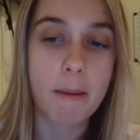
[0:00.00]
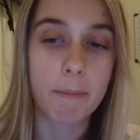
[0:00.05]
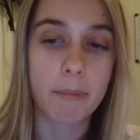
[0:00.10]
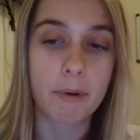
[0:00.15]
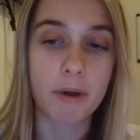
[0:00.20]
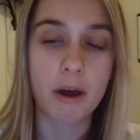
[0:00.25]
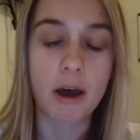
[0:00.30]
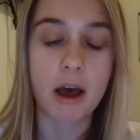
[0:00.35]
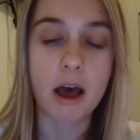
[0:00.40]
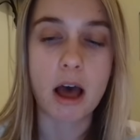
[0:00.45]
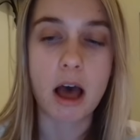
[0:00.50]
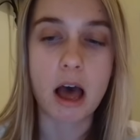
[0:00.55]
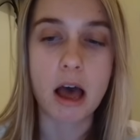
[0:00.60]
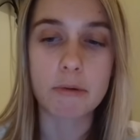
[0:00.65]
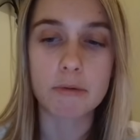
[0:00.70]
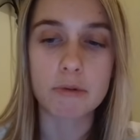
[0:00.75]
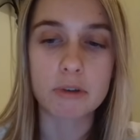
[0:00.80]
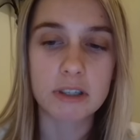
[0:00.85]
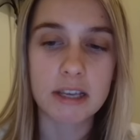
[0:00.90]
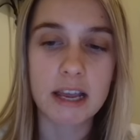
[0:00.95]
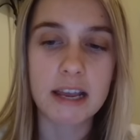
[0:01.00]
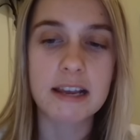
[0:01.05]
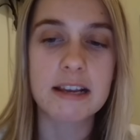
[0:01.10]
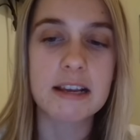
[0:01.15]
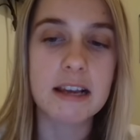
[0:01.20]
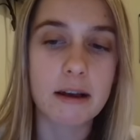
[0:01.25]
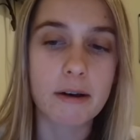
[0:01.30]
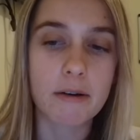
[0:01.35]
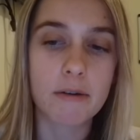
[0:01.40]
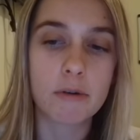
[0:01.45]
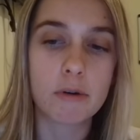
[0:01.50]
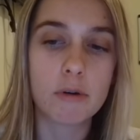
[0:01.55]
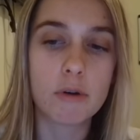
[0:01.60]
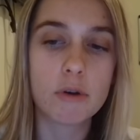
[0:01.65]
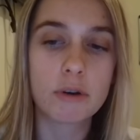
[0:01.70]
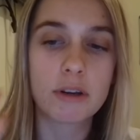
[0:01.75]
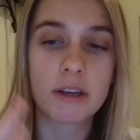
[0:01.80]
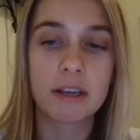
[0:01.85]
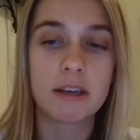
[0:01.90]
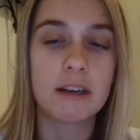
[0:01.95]
But I will say,
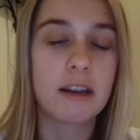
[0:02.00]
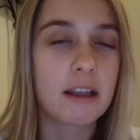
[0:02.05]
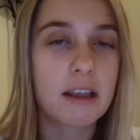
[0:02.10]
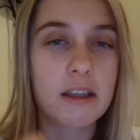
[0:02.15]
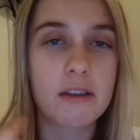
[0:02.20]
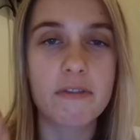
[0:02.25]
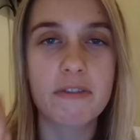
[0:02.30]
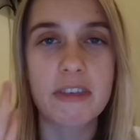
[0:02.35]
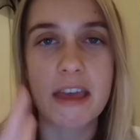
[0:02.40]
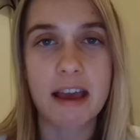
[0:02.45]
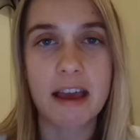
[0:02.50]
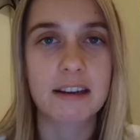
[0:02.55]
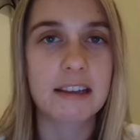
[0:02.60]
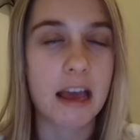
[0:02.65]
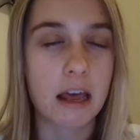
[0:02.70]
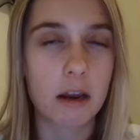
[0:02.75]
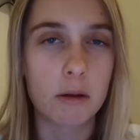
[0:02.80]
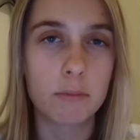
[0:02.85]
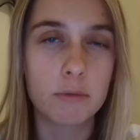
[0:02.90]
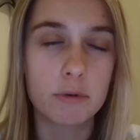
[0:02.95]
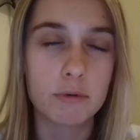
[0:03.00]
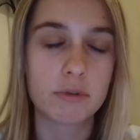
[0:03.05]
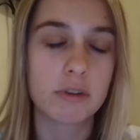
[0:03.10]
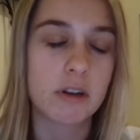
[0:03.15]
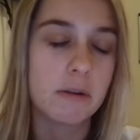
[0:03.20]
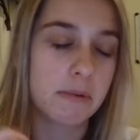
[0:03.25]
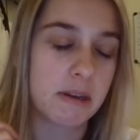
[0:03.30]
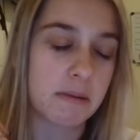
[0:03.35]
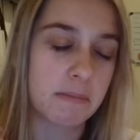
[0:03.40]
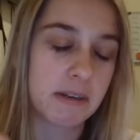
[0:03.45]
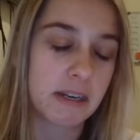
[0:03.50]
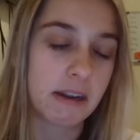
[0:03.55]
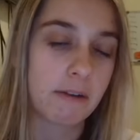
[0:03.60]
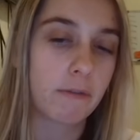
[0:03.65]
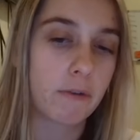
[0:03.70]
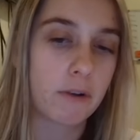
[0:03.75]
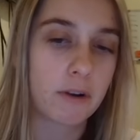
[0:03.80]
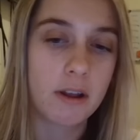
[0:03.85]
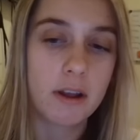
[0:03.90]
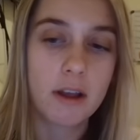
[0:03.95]
looking, if they had Callum Wilson, it'd be a bit
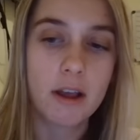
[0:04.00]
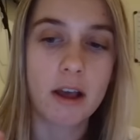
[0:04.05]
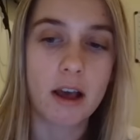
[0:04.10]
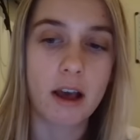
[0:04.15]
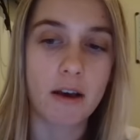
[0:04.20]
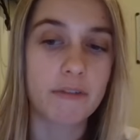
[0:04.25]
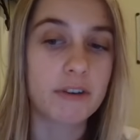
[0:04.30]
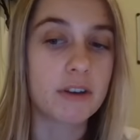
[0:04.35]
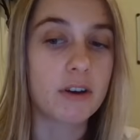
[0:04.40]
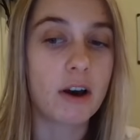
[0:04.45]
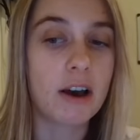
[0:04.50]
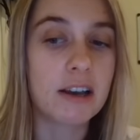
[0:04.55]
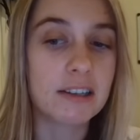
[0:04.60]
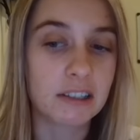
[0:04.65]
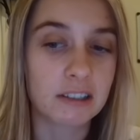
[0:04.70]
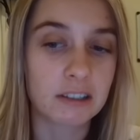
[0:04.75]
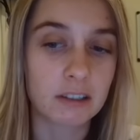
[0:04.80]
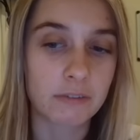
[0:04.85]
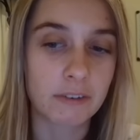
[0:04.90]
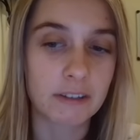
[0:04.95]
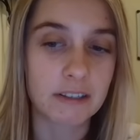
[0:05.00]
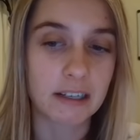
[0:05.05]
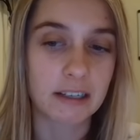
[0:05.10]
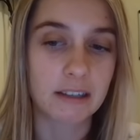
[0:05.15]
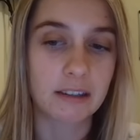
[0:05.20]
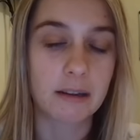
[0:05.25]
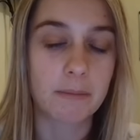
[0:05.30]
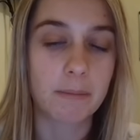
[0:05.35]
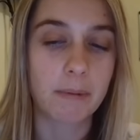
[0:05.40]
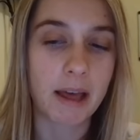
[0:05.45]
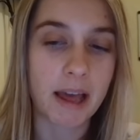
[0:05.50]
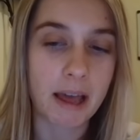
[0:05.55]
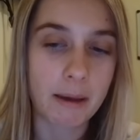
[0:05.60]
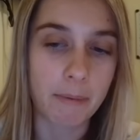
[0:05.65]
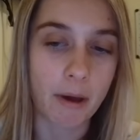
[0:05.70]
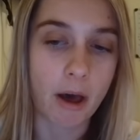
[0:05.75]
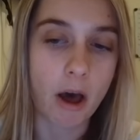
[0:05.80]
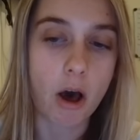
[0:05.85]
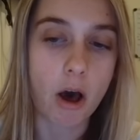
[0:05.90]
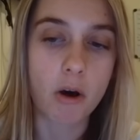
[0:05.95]
different. I think Isaac's a fantastic player,
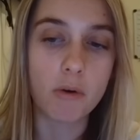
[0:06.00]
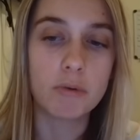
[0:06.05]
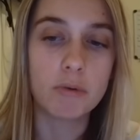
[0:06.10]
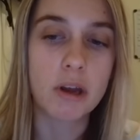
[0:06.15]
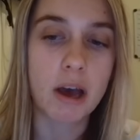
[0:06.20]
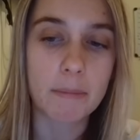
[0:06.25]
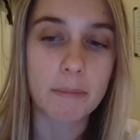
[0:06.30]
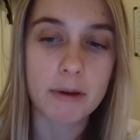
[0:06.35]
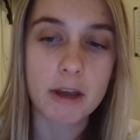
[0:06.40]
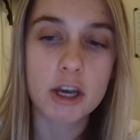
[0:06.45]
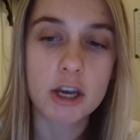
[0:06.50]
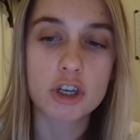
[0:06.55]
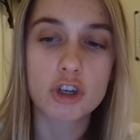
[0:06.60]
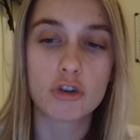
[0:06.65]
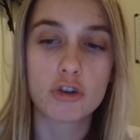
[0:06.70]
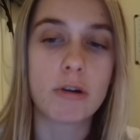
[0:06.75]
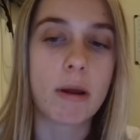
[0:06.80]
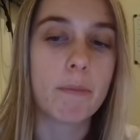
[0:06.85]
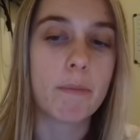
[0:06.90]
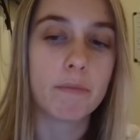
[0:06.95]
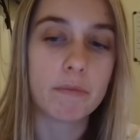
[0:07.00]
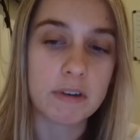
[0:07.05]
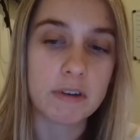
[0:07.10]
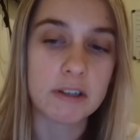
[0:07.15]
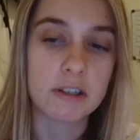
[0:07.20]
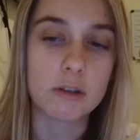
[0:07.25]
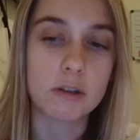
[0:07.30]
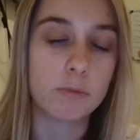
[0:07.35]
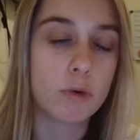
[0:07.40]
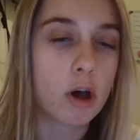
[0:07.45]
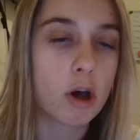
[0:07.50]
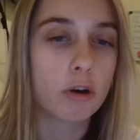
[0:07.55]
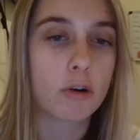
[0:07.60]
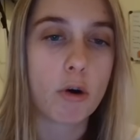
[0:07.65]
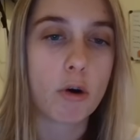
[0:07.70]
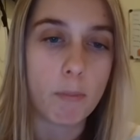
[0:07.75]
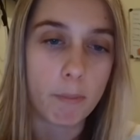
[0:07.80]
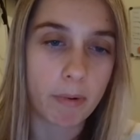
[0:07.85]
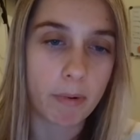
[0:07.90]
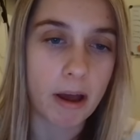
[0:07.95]
but hold up, strength needs to work
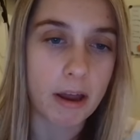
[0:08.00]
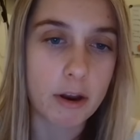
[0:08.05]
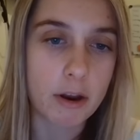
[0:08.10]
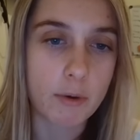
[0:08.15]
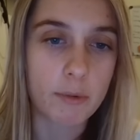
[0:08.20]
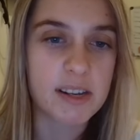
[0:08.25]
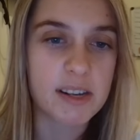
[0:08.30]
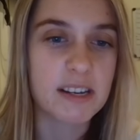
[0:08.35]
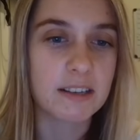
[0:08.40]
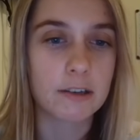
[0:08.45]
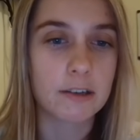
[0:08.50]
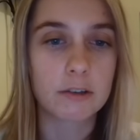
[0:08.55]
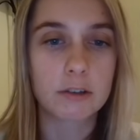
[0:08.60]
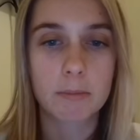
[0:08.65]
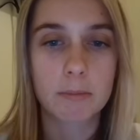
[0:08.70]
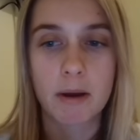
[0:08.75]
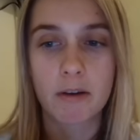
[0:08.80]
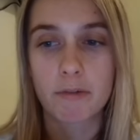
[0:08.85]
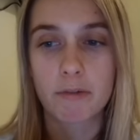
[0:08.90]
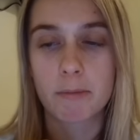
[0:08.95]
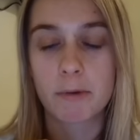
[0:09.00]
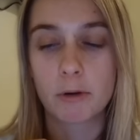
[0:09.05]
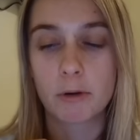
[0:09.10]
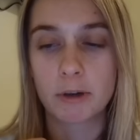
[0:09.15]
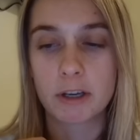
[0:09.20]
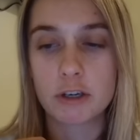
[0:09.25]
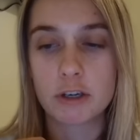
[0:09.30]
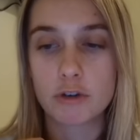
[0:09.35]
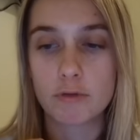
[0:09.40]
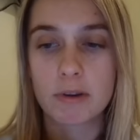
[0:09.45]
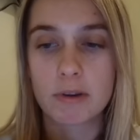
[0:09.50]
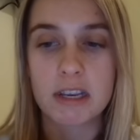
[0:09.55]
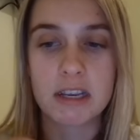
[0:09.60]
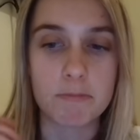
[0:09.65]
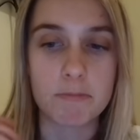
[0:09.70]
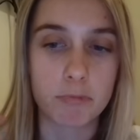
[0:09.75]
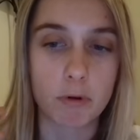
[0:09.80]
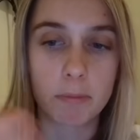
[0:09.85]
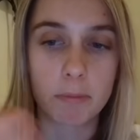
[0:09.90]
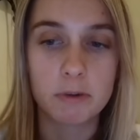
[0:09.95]
on. But I know Isaac's come back from a long injury.
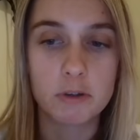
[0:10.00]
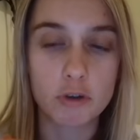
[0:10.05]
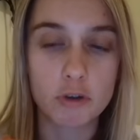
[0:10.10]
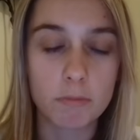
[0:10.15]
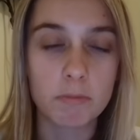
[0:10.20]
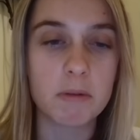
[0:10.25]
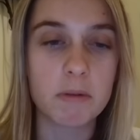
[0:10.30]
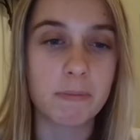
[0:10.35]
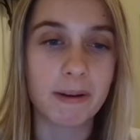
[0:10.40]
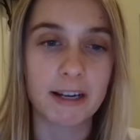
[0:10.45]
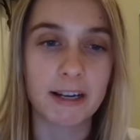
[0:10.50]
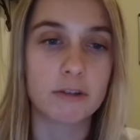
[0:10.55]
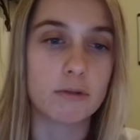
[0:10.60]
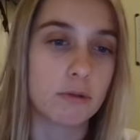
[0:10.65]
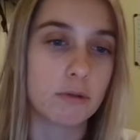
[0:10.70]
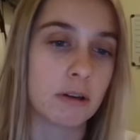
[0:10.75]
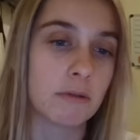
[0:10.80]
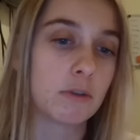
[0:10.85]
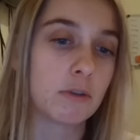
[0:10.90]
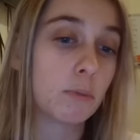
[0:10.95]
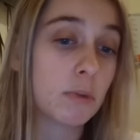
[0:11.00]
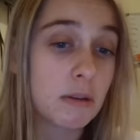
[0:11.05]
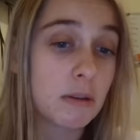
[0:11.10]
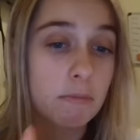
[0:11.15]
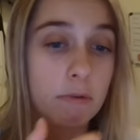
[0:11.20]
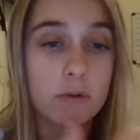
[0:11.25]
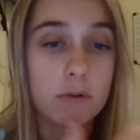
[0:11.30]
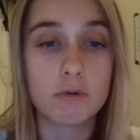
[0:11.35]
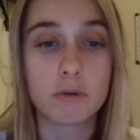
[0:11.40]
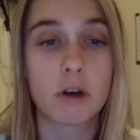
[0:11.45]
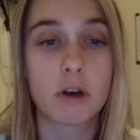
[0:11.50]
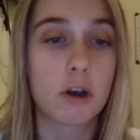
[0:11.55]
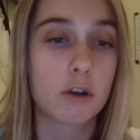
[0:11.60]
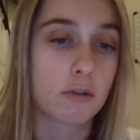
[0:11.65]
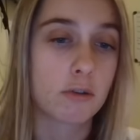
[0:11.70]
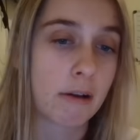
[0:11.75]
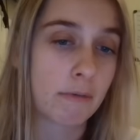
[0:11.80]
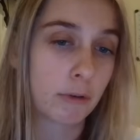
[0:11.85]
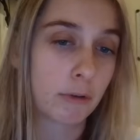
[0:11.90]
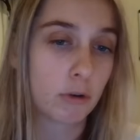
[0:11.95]
He probably shouldn't be playing 2 times a week, but
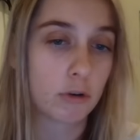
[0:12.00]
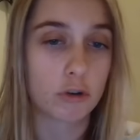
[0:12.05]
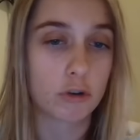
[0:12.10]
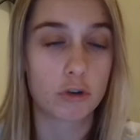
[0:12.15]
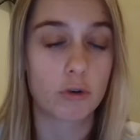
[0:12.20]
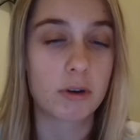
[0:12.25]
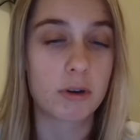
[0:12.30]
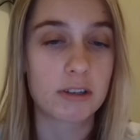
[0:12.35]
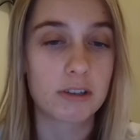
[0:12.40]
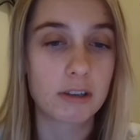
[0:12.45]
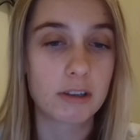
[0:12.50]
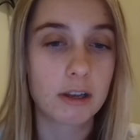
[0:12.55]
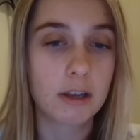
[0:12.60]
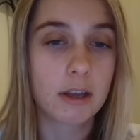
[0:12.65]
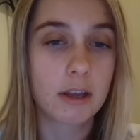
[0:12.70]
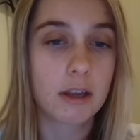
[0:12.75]
Newcastle haven't got a choice.